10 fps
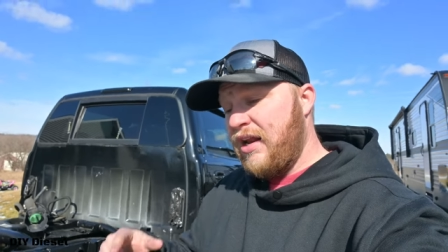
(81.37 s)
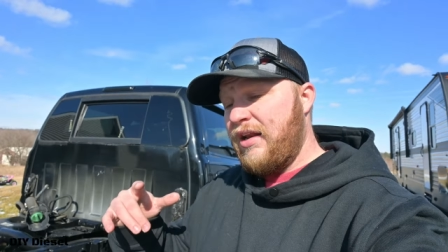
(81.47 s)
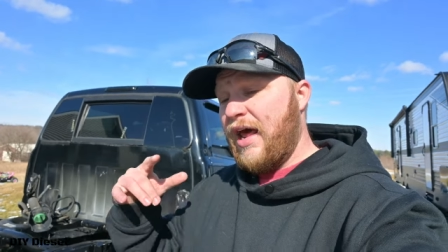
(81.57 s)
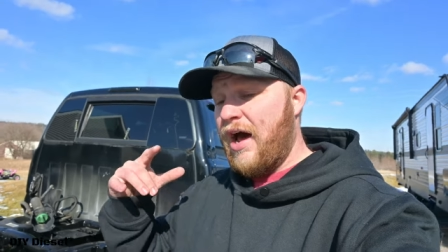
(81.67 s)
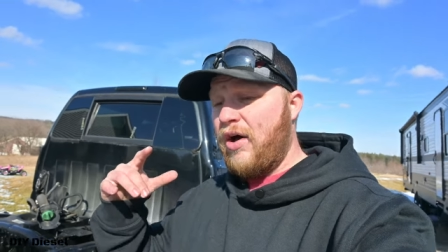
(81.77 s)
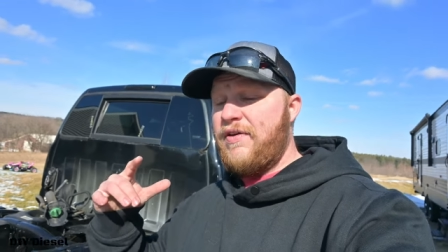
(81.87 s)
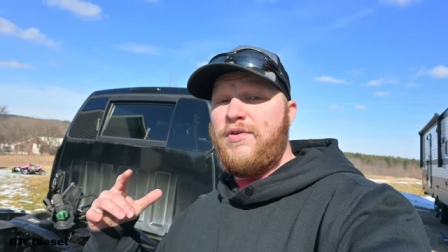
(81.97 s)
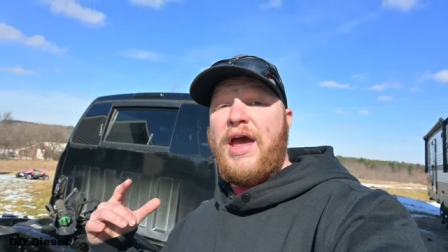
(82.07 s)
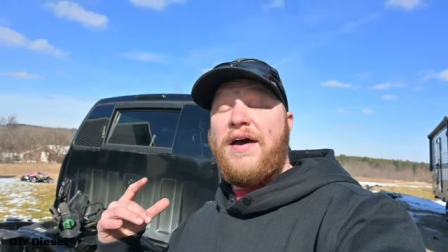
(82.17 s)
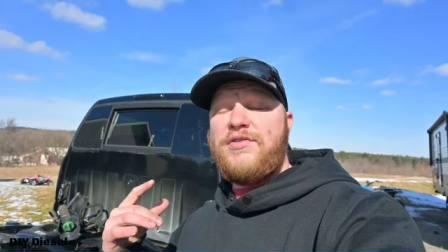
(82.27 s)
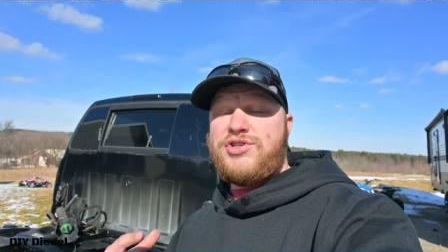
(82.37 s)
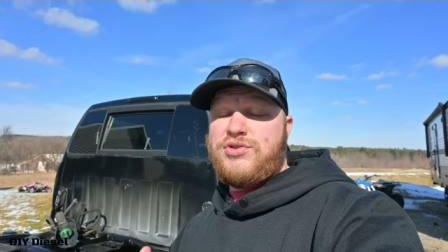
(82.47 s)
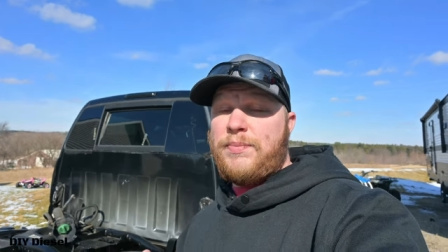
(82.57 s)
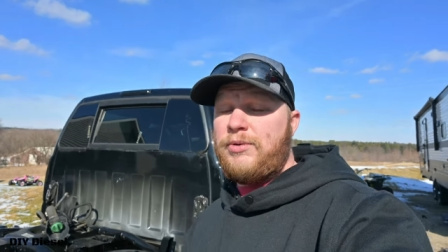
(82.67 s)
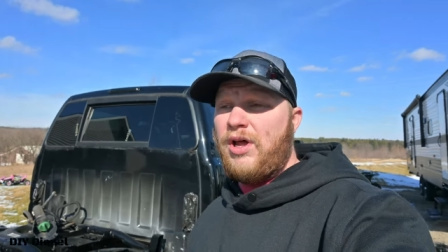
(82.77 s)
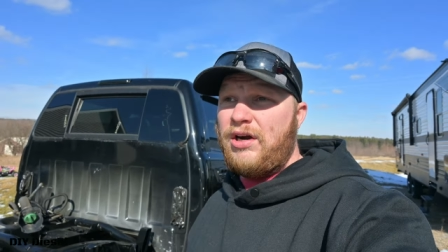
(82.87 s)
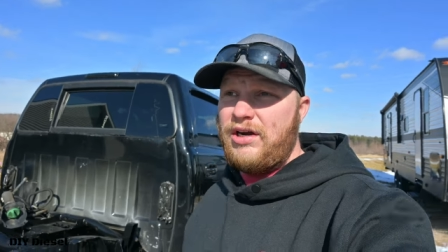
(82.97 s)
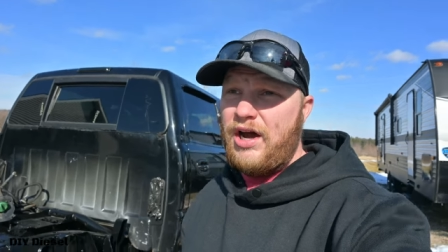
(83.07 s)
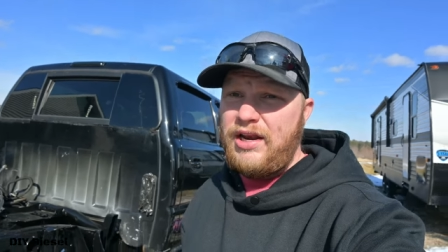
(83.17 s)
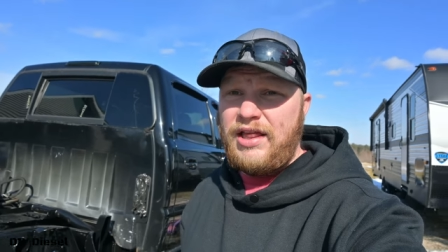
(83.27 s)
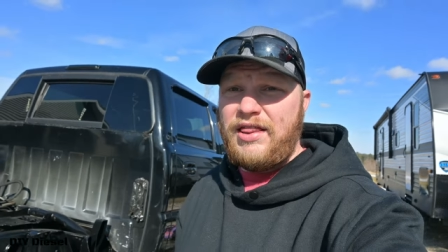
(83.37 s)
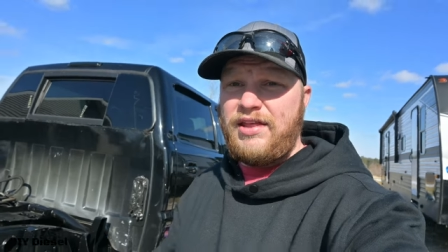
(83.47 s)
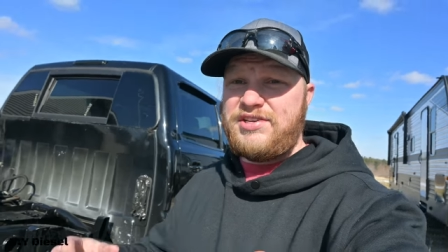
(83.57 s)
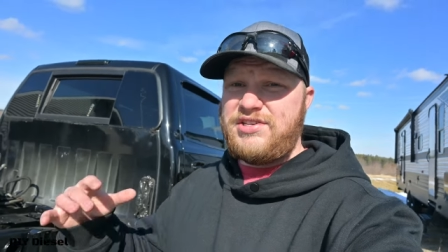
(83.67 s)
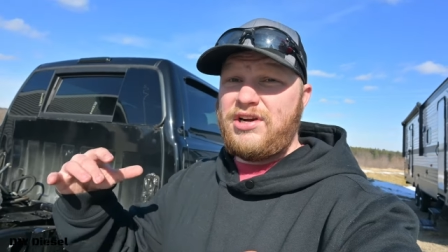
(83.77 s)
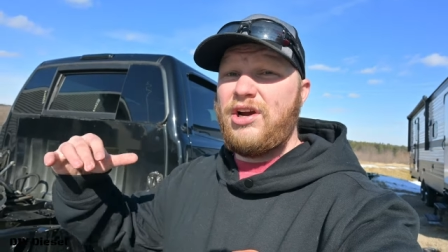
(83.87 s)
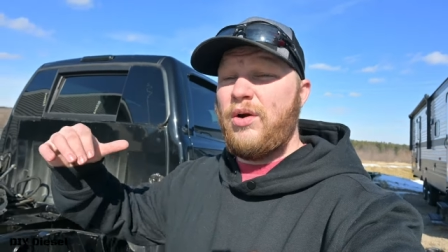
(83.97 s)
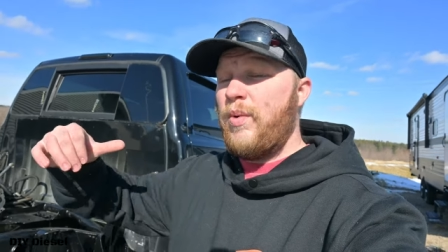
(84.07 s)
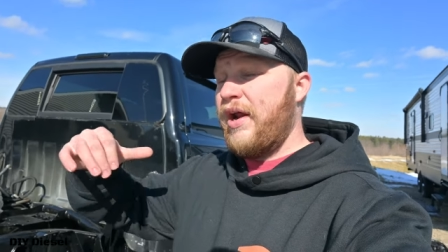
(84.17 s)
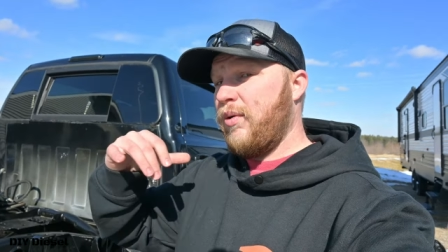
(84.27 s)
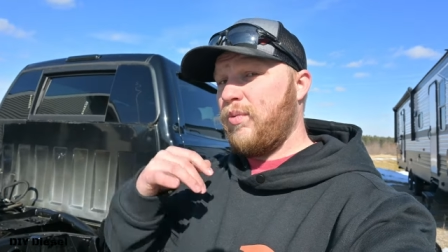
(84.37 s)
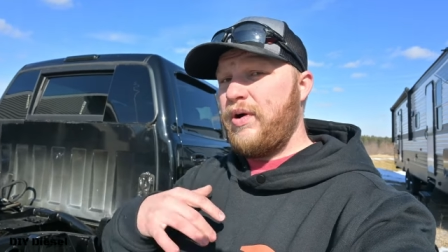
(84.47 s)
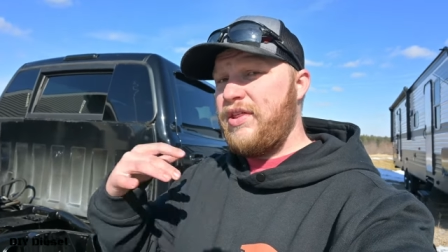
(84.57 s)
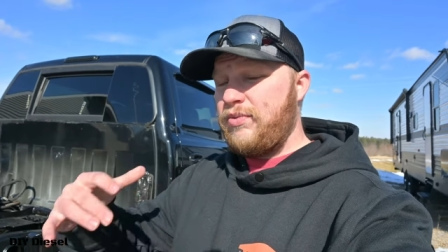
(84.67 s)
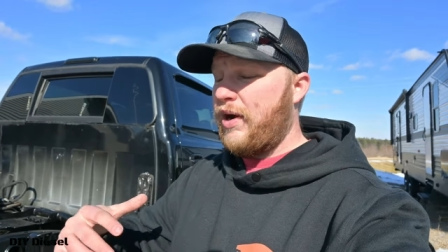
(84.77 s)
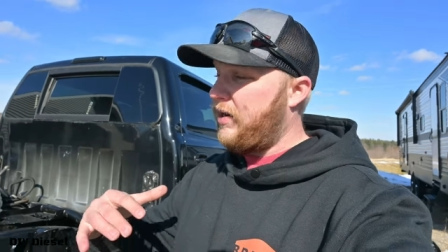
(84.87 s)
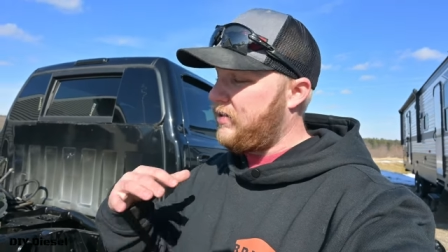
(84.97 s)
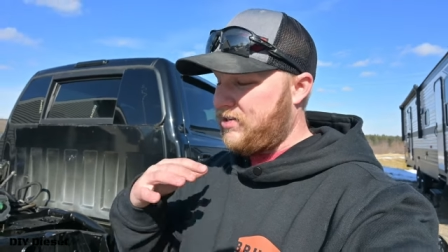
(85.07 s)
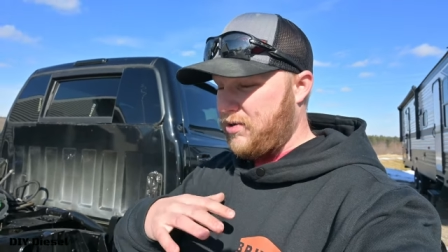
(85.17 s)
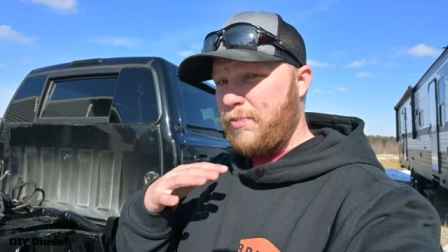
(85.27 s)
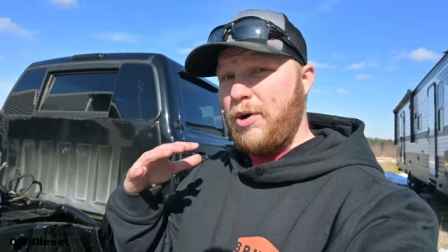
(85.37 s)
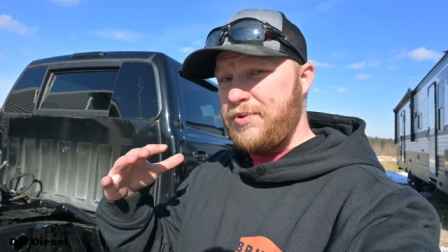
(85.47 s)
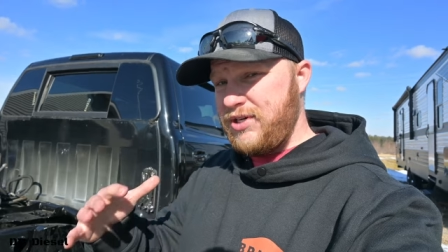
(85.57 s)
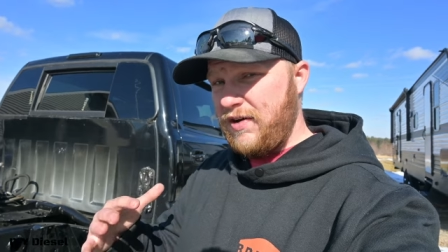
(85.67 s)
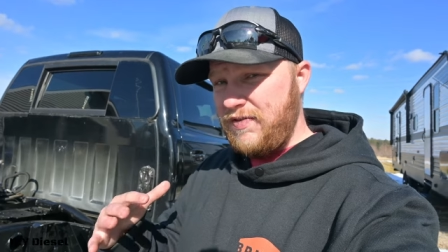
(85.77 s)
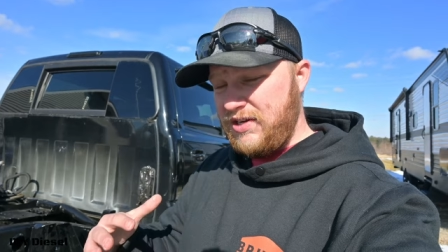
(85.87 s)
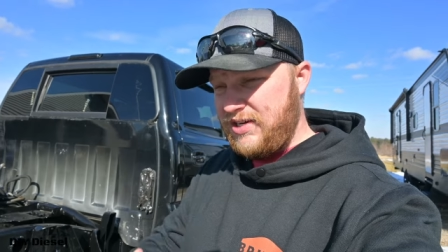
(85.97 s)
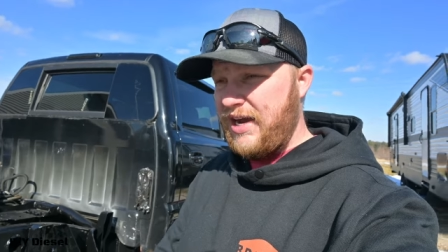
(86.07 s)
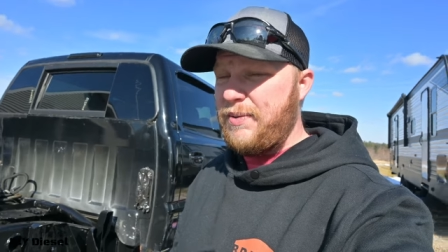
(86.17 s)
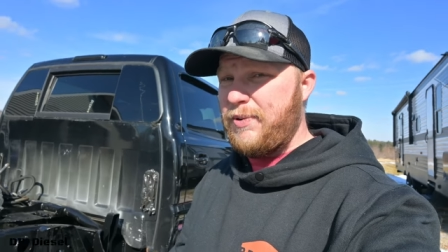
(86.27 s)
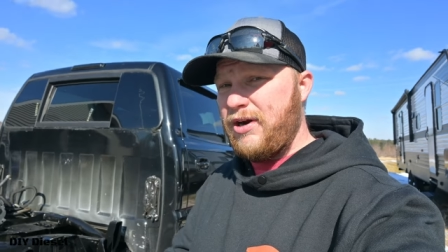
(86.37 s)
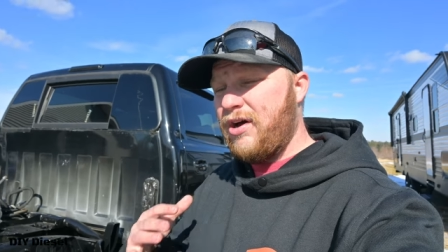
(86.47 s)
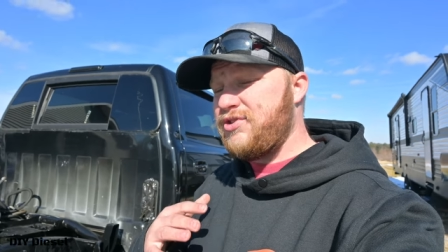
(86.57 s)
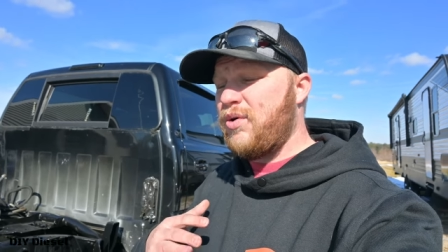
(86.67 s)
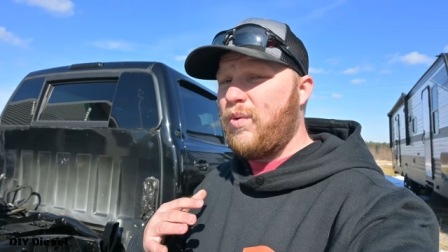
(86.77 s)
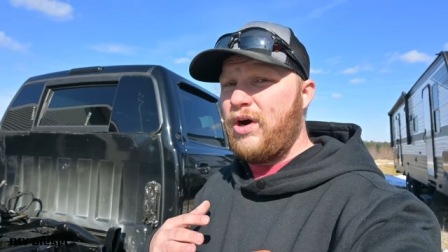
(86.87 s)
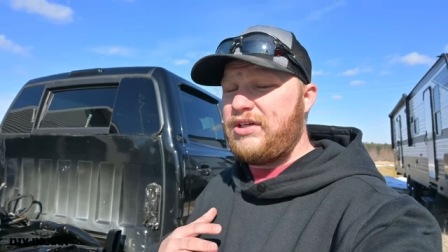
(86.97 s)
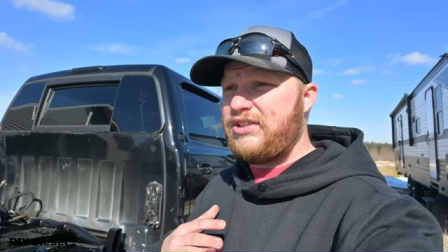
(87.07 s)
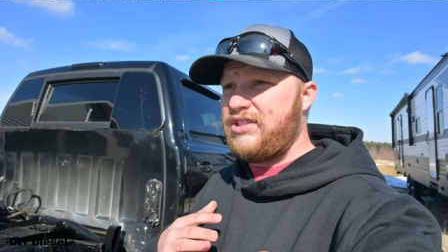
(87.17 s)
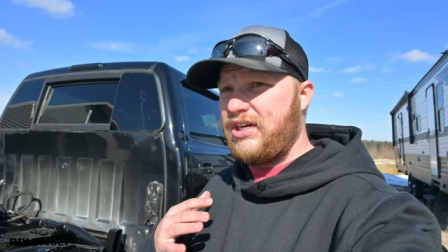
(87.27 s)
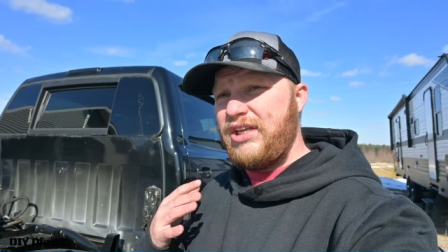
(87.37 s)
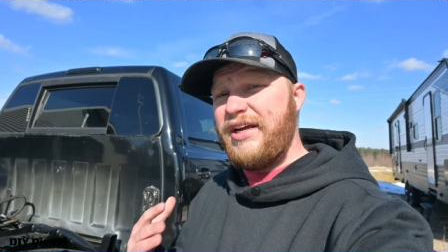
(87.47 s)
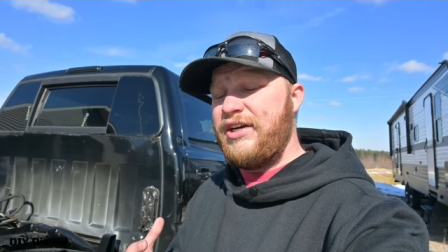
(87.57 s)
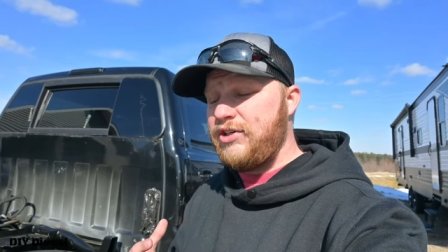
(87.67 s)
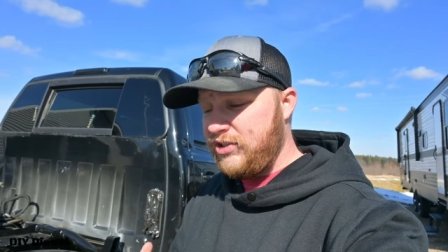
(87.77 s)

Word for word: Now, if you have a stripped lug nut, this is a good way to rethread it. That's the purpose of this kit, but it also works to clean your